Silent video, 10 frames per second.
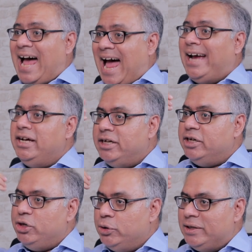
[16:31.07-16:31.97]

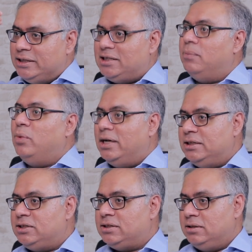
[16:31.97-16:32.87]
anchor you in
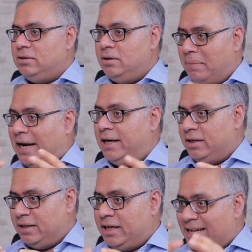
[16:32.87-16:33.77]
someone's
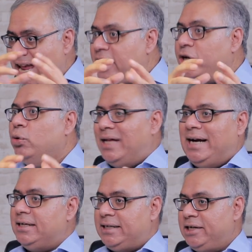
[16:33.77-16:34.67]
mind. They get you
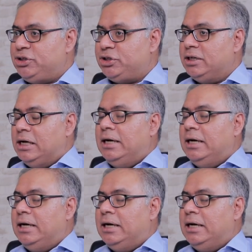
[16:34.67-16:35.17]
that attention.